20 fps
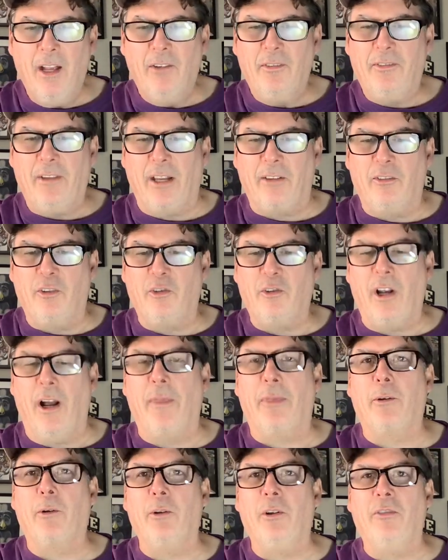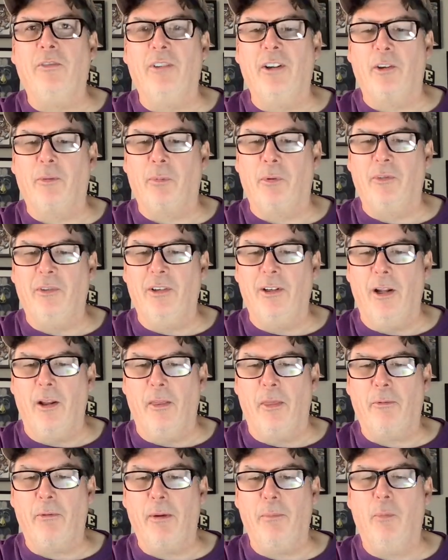Texas shot 36%
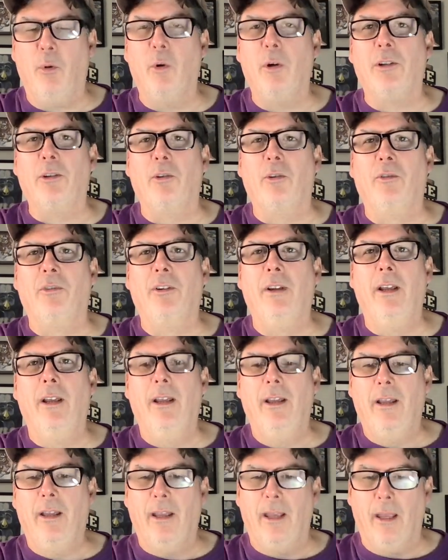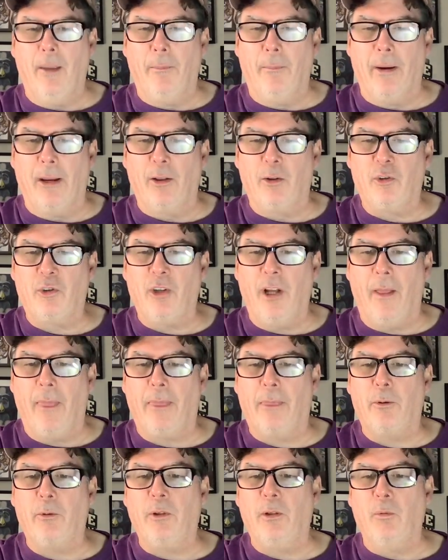on three-pointers, and Baylor
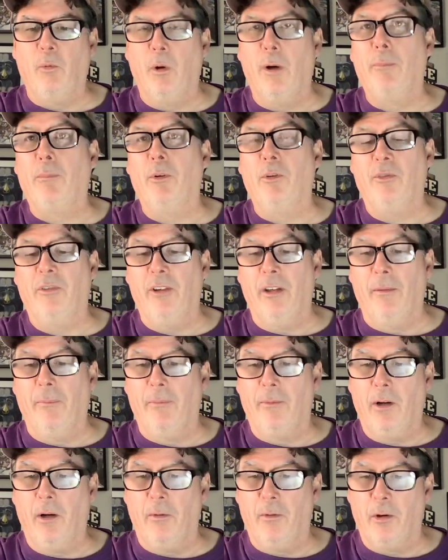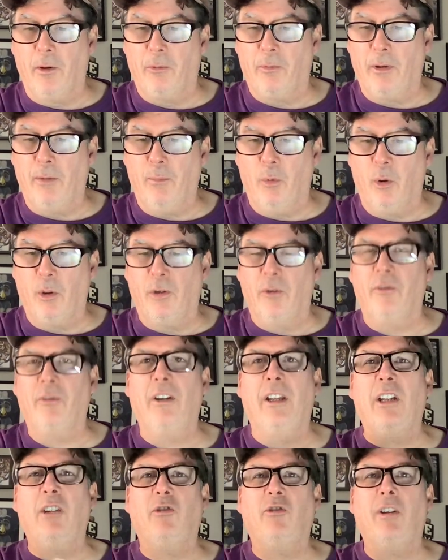shot 31% on their three-pointers.
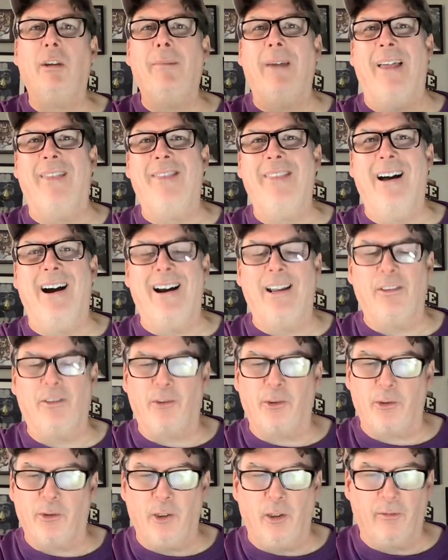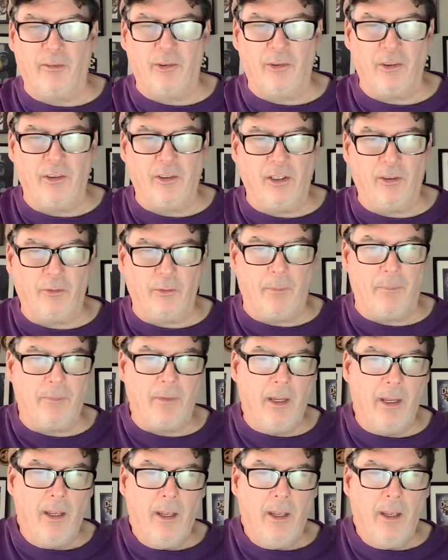Each team had 9 turnovers in this one.